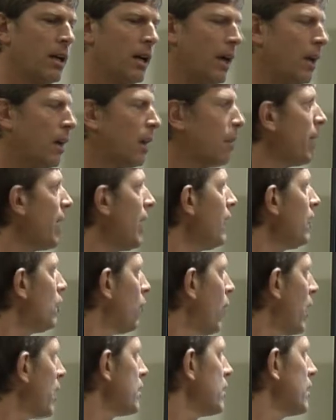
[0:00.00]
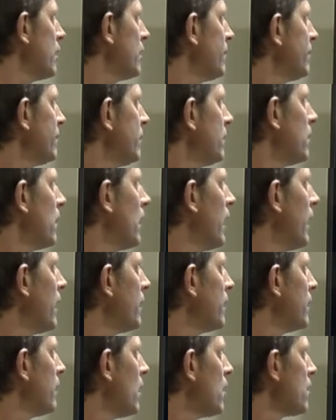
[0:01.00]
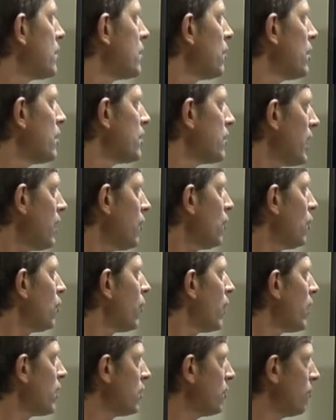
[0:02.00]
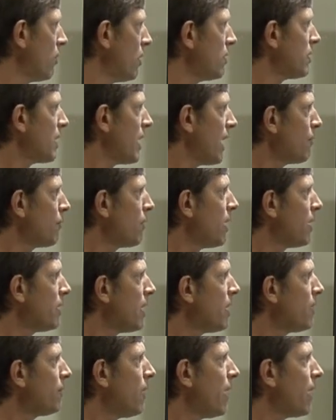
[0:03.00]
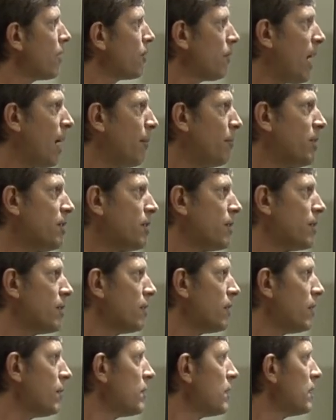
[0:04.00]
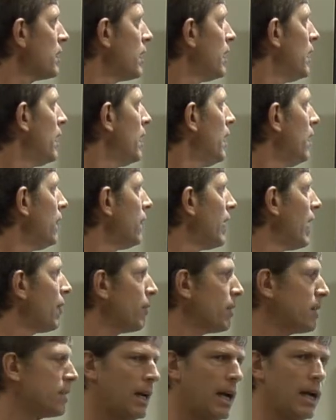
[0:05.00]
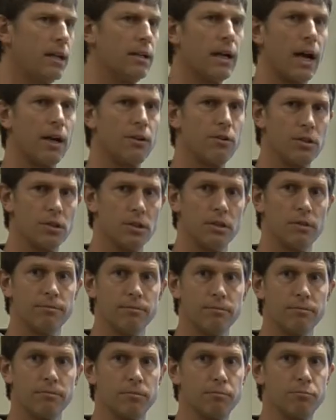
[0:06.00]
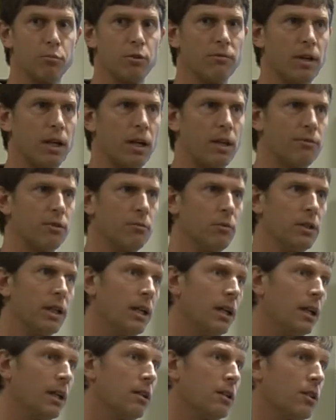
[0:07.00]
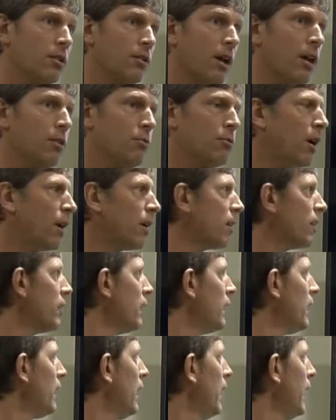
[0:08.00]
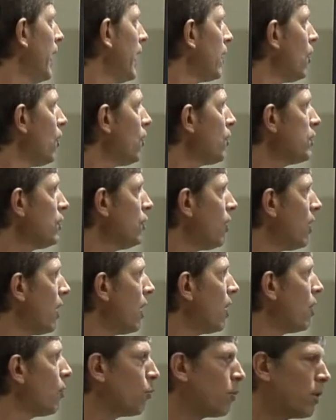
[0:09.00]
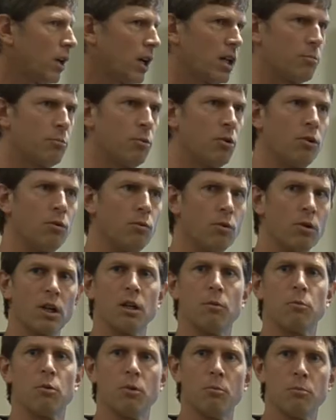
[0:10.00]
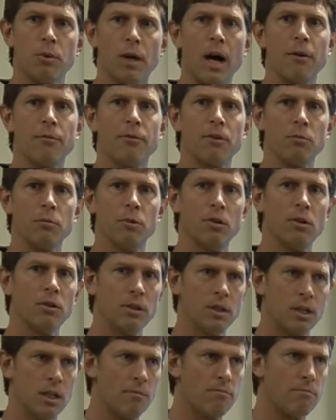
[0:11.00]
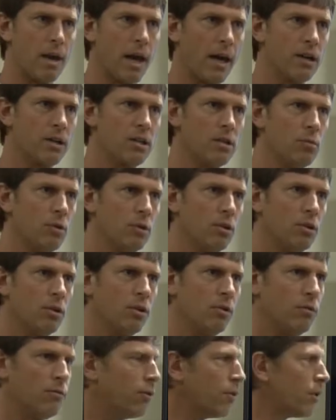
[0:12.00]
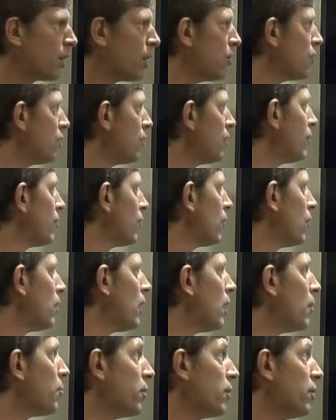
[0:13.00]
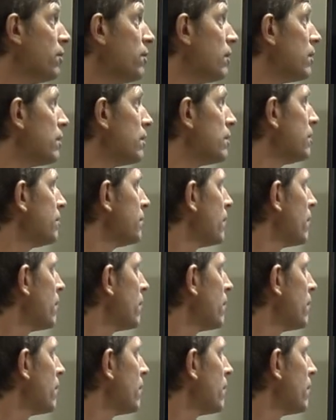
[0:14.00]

And our main question, right, our sort of central question was, can we identify cropping systems that retain nitrogen, prevent it from leaking into the groundwater, and also are workable, profitable, manageable for producers?